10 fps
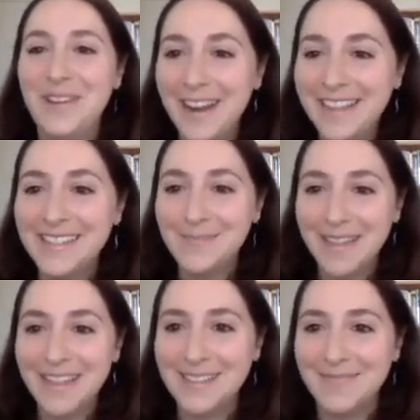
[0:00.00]
we create these
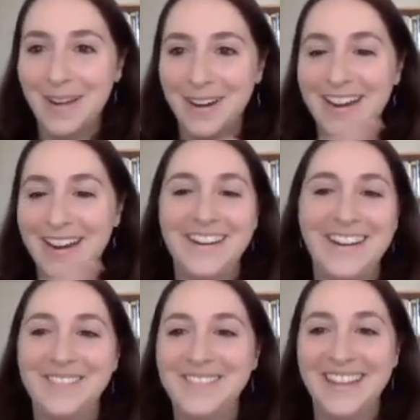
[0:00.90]
myths about our
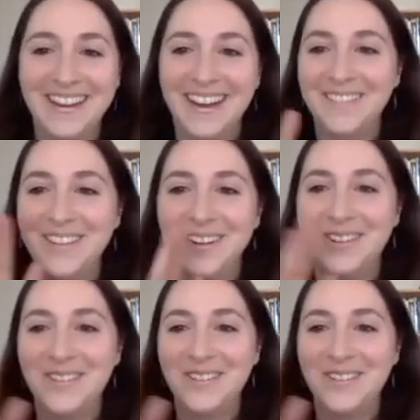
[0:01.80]
narratives that, uh, you know,
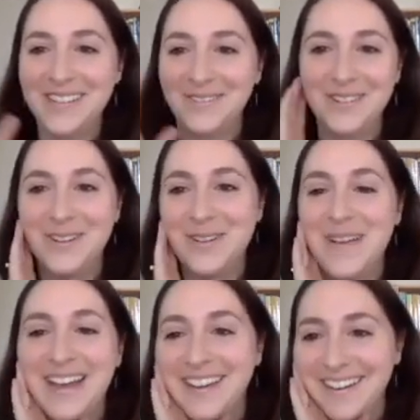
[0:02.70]
you realize when you
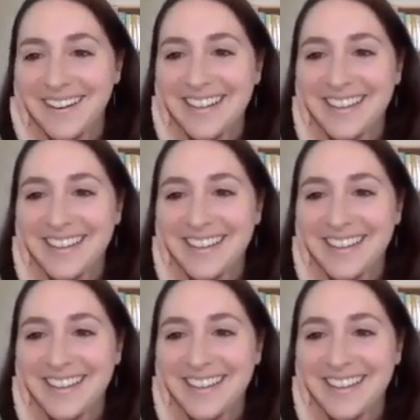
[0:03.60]
go back are